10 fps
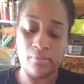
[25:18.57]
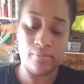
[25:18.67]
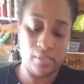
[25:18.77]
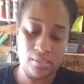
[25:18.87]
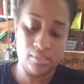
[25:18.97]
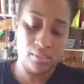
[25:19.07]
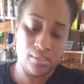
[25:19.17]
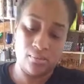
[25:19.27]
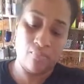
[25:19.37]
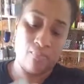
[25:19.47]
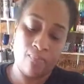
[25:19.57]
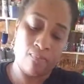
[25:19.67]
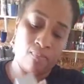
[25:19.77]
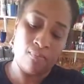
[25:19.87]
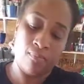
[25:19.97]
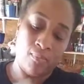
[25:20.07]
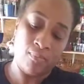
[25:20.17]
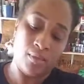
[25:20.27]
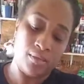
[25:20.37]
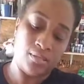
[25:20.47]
And the higher the grit number,